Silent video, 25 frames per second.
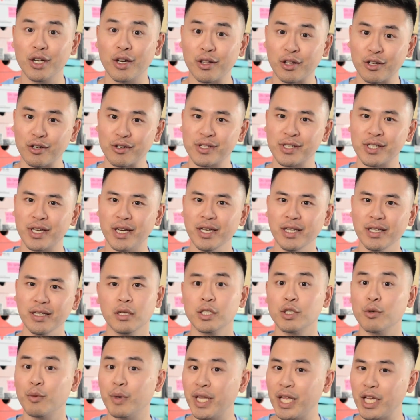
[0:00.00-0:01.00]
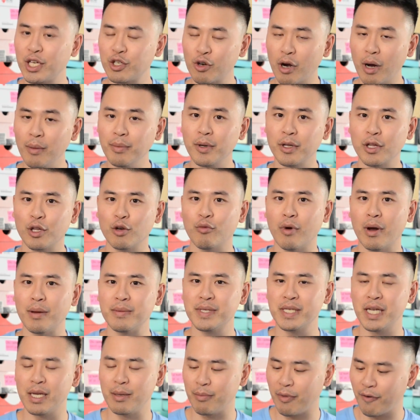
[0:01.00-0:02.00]
on their site, so when they dropped on their
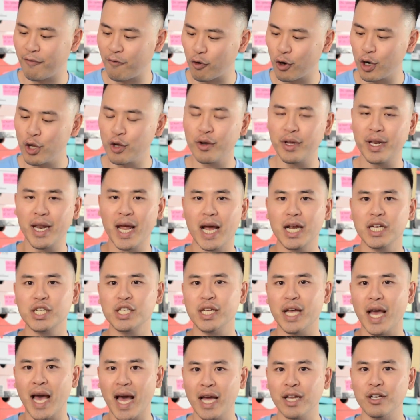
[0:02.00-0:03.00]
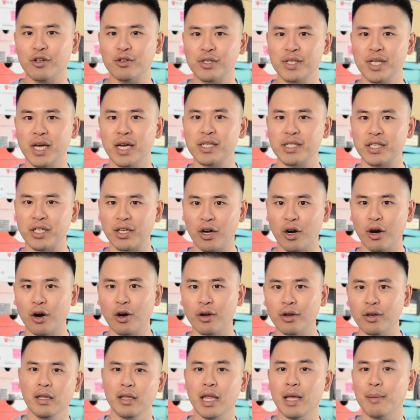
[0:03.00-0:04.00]
website, before you can actually add your size to
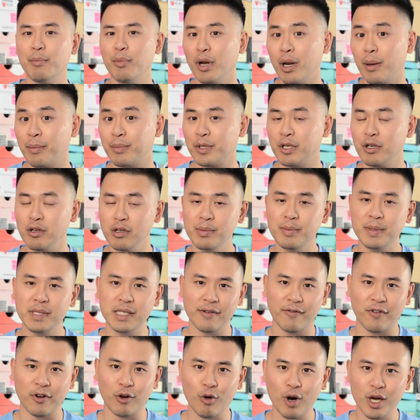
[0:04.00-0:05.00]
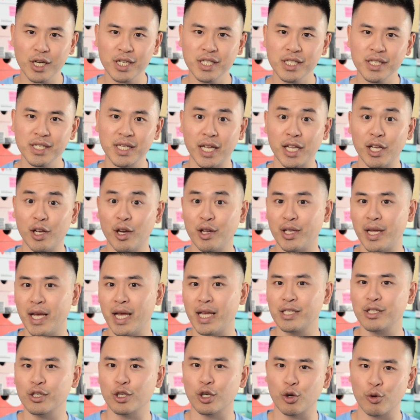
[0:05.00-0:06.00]
cart, they put up two specific questions that you had to
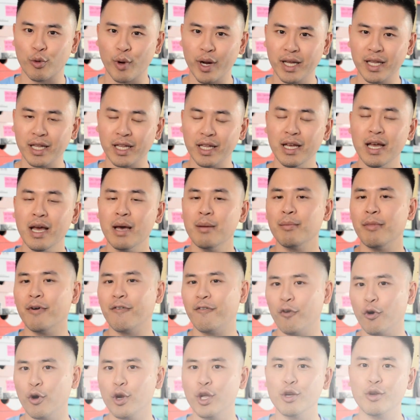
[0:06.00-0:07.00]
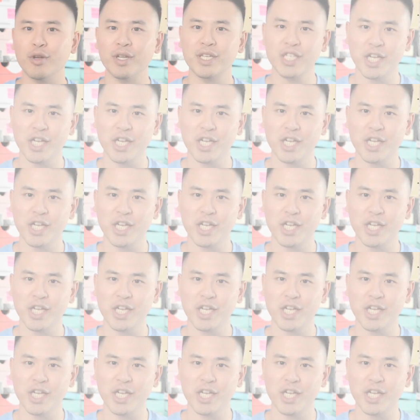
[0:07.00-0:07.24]
answer correctly before you could